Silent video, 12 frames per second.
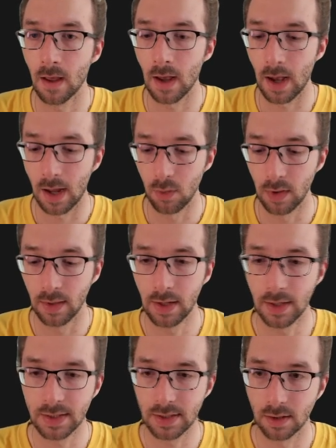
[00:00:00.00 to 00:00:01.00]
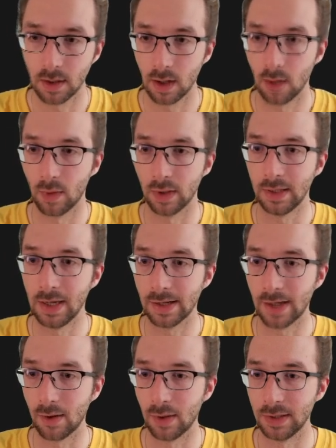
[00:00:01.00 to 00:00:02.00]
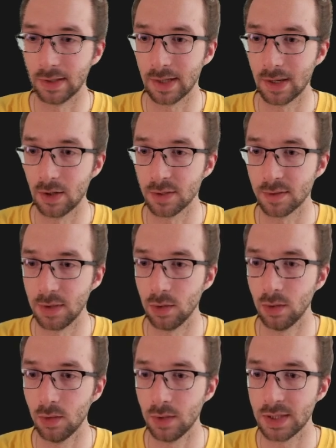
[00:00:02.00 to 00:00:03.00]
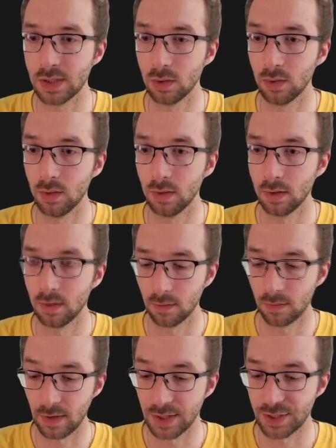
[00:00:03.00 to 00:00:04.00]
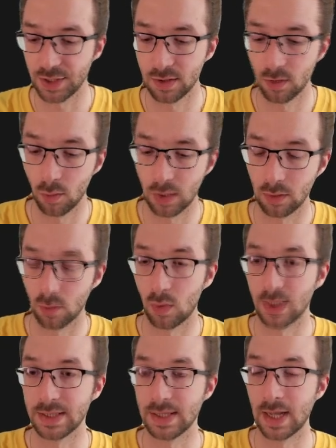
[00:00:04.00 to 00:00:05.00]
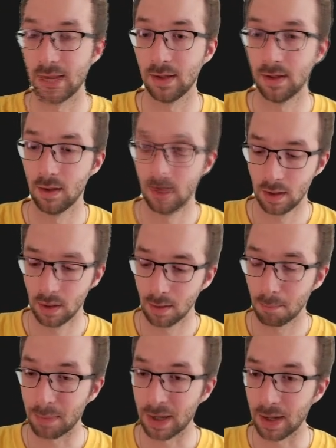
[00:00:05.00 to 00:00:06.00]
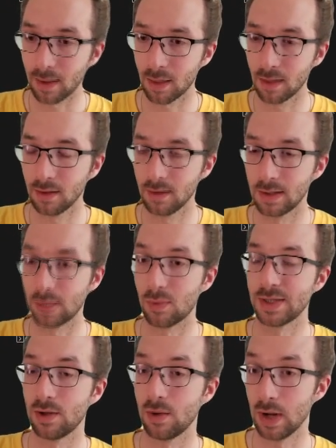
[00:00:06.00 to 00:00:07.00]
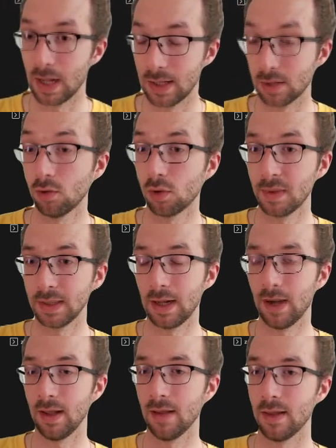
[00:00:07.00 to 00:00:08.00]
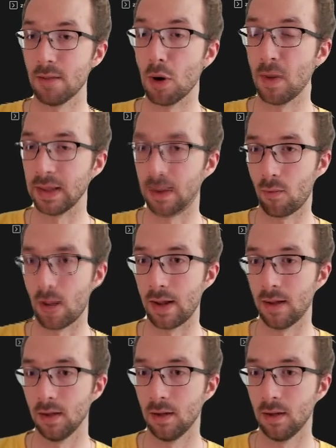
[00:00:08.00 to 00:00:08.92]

And with this, what it allows me to do is to fetch what was that path that was created automatically the moment I run